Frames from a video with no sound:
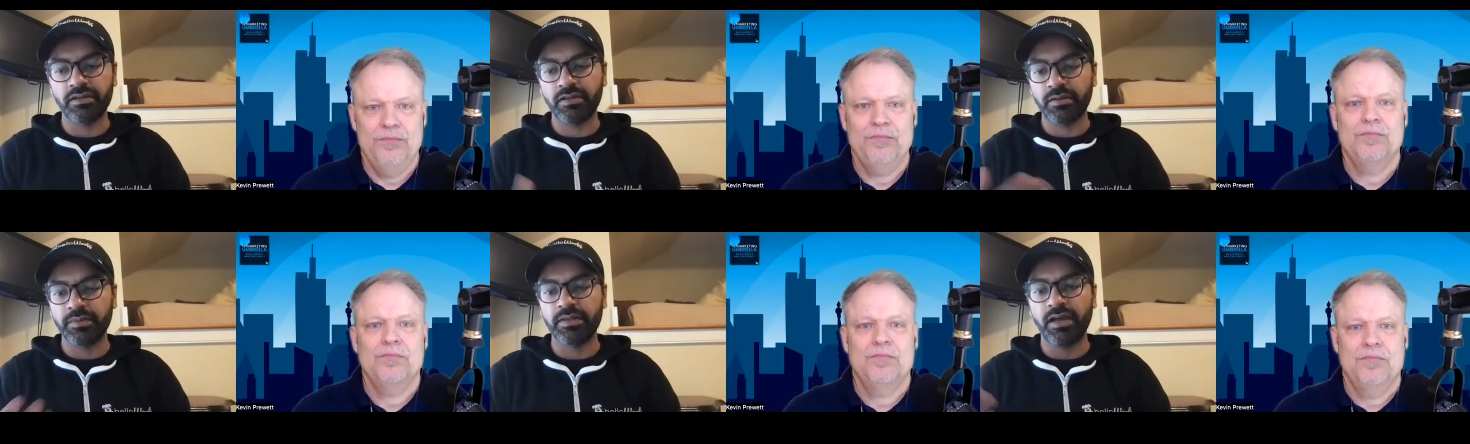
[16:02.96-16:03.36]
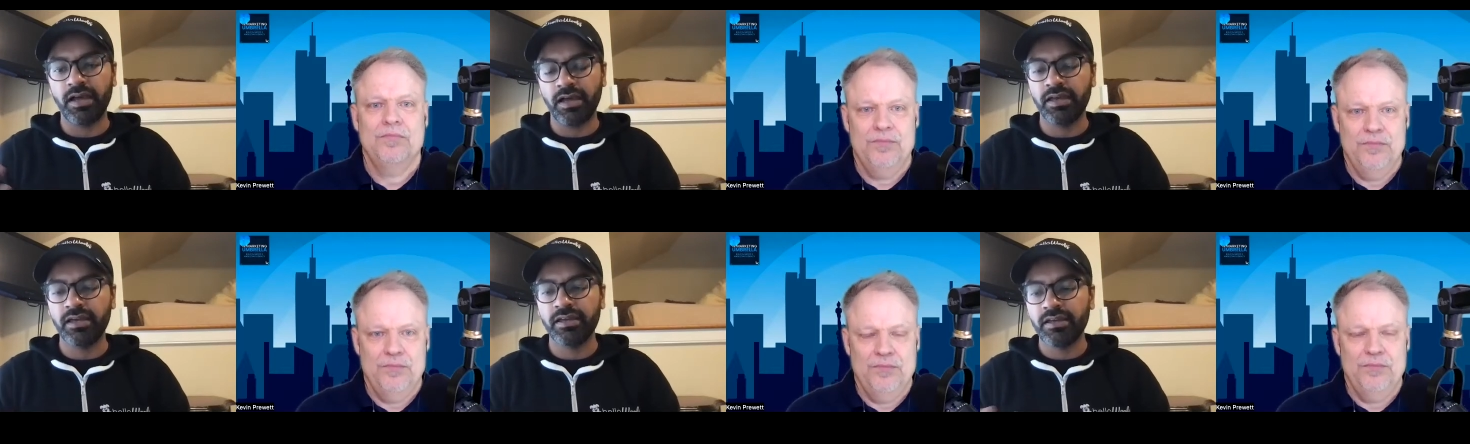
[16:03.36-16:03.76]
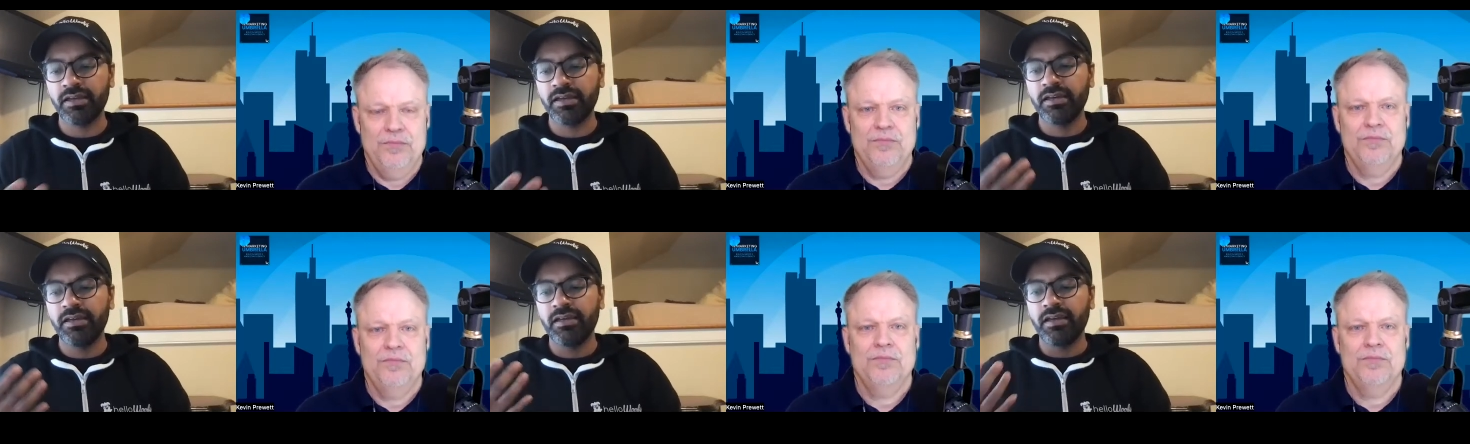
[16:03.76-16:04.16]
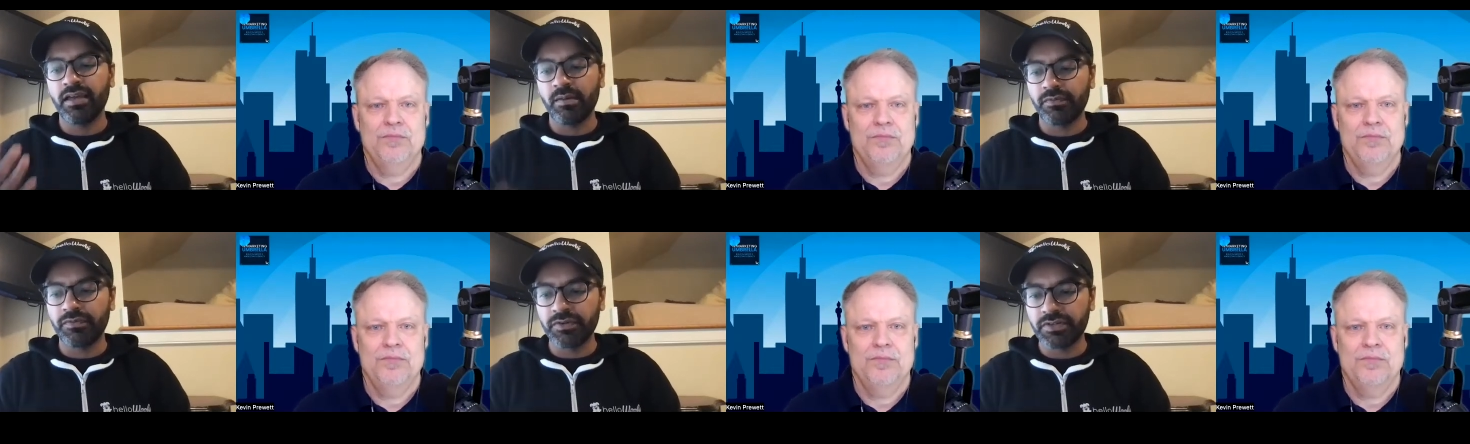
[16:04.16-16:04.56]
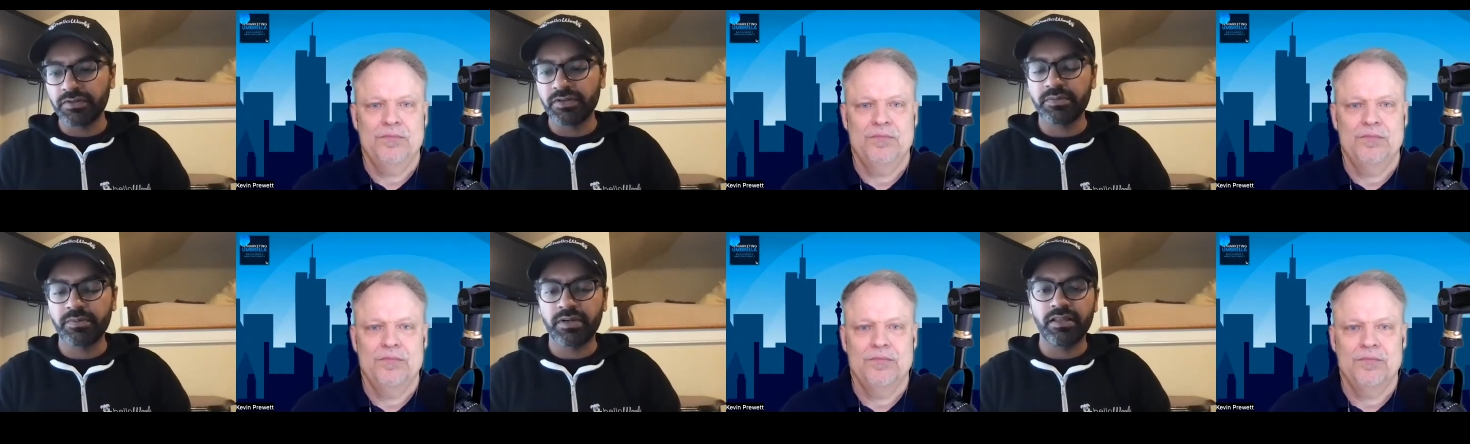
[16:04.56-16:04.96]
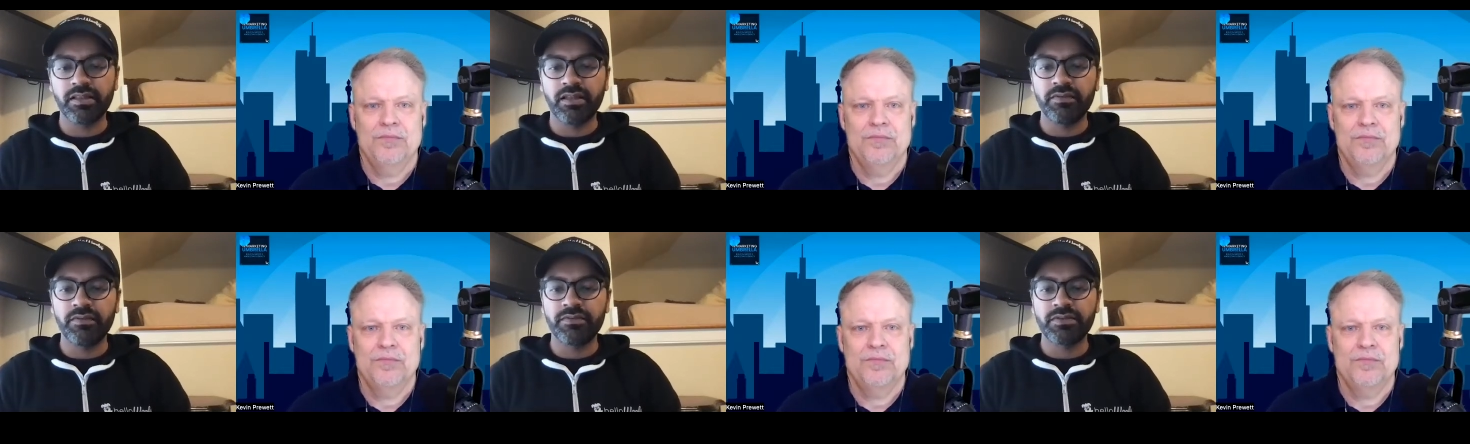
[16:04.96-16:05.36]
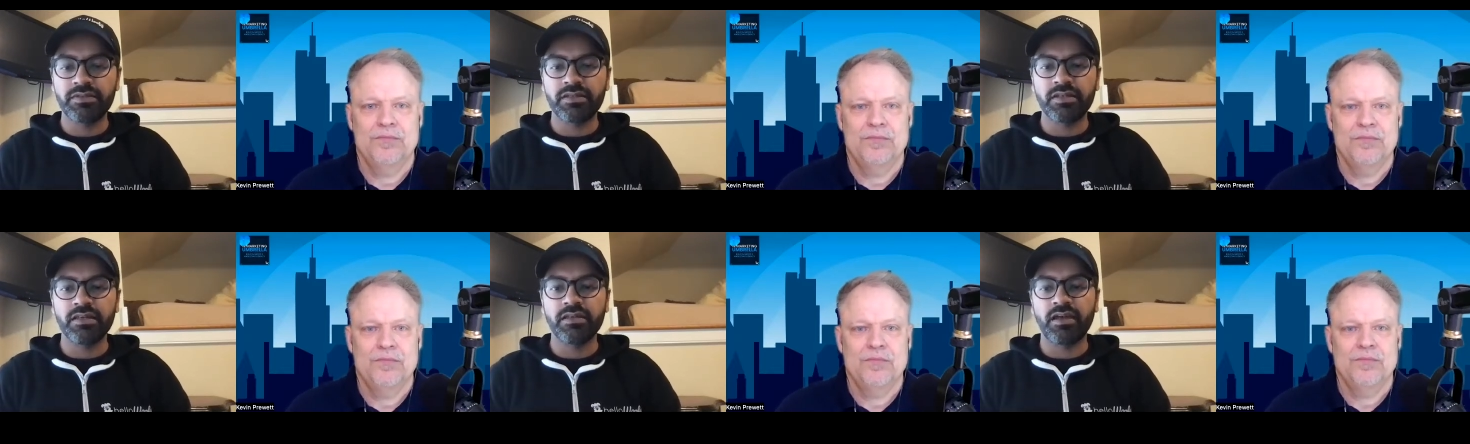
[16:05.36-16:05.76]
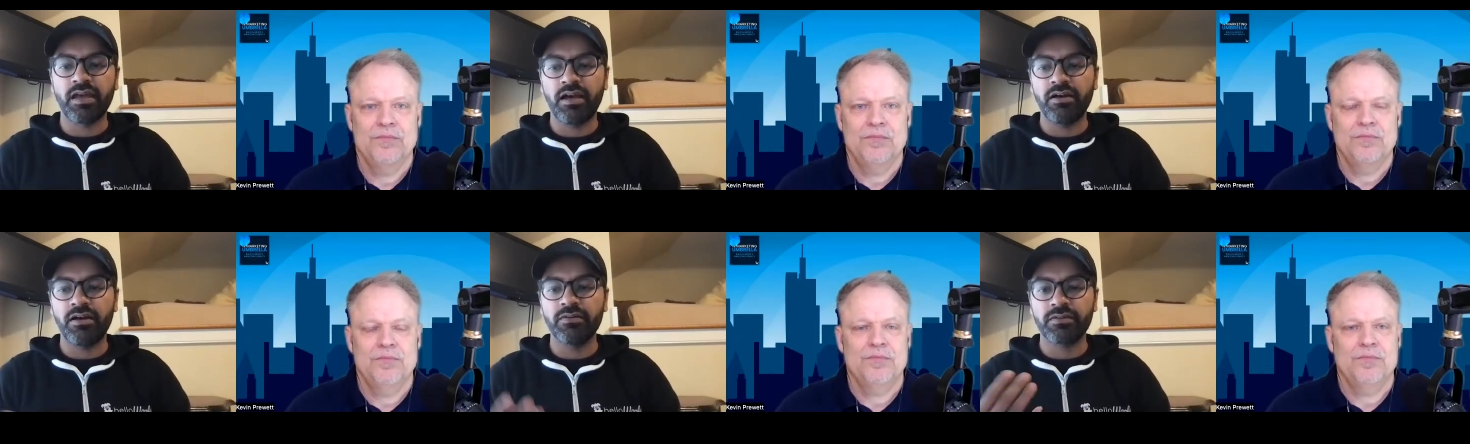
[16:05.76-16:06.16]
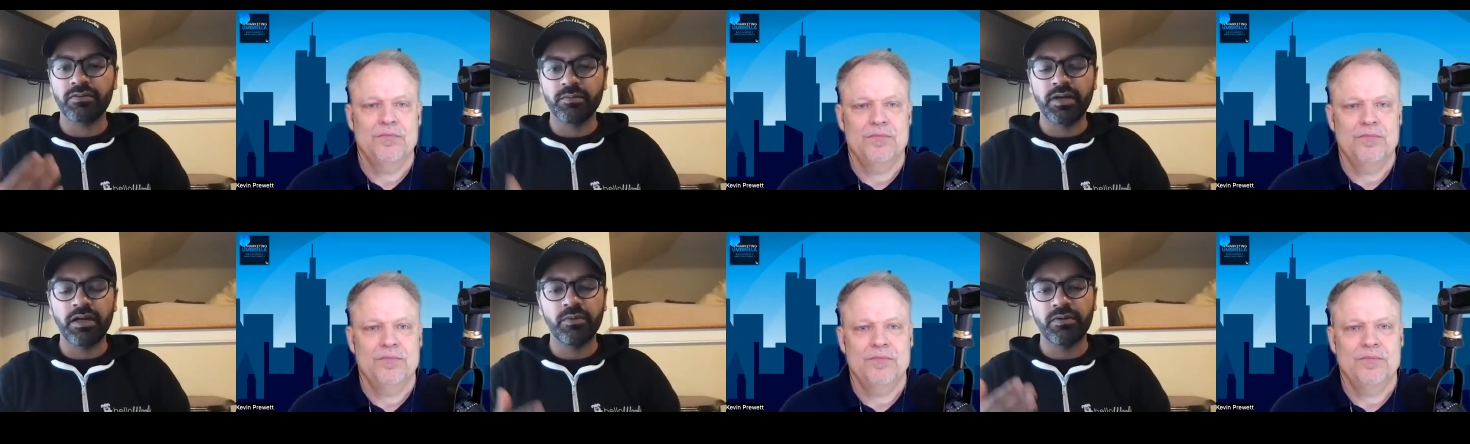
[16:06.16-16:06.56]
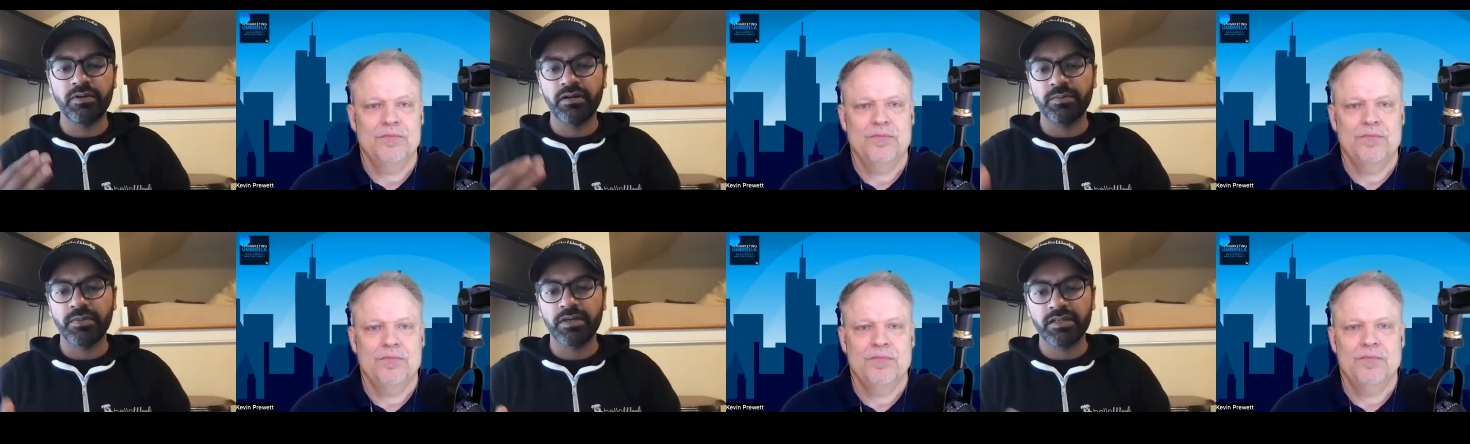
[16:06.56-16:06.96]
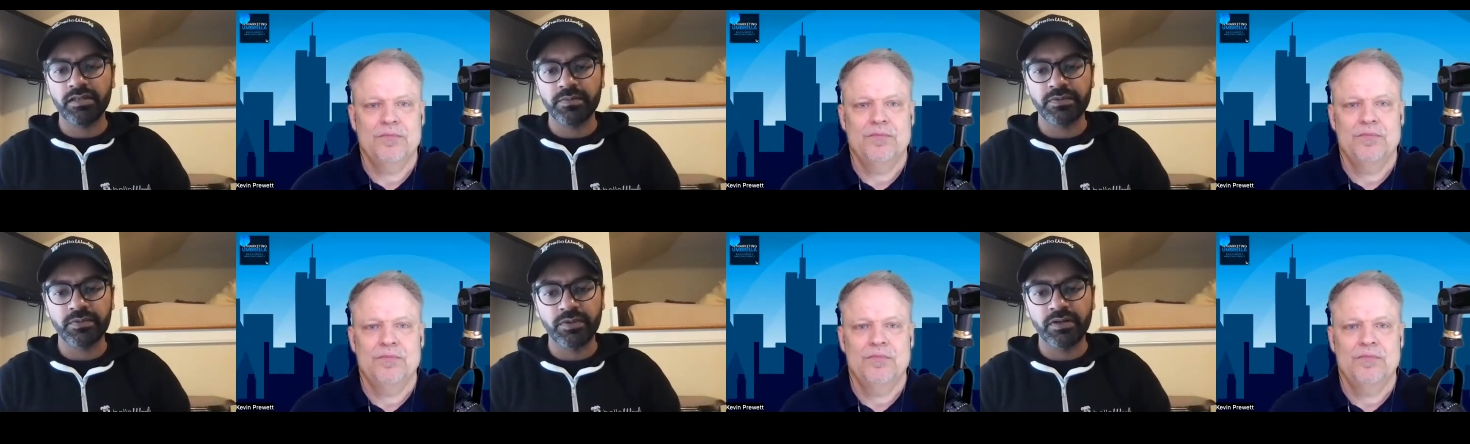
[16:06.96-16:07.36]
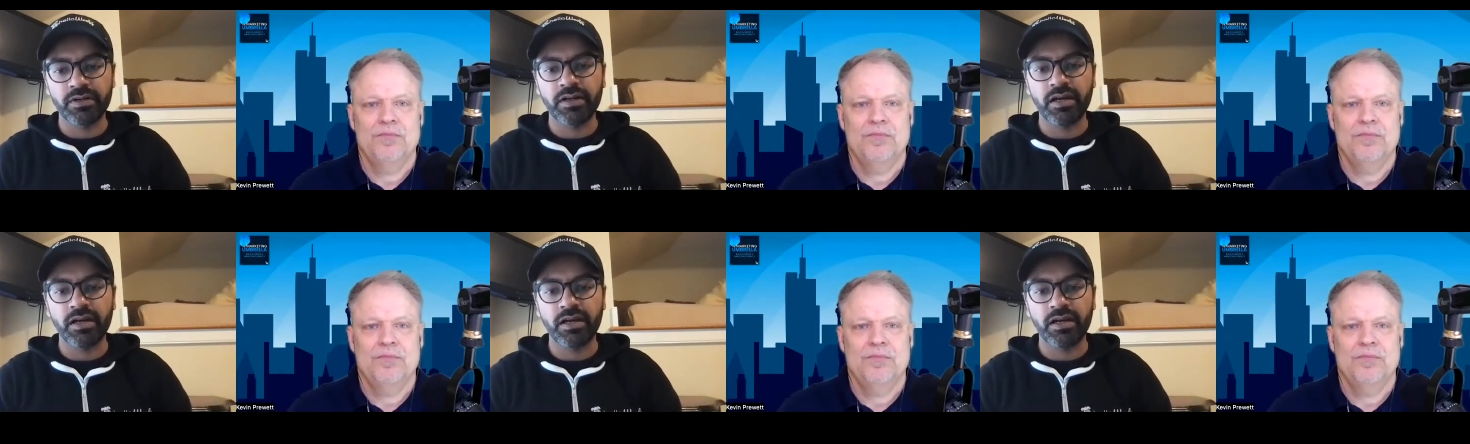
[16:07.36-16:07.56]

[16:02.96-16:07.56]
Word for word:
Speaker 1: i mean i am a futurist, but I'd love to see how through my work and my team's work,